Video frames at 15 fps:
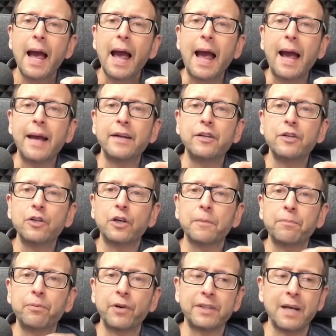And you
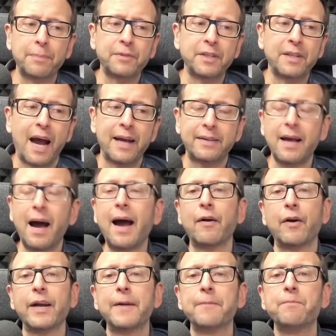can print up the diet
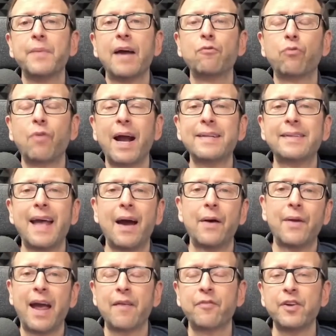diary and write
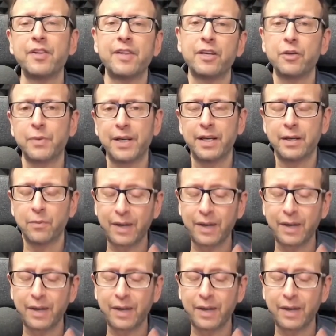down everything you eat.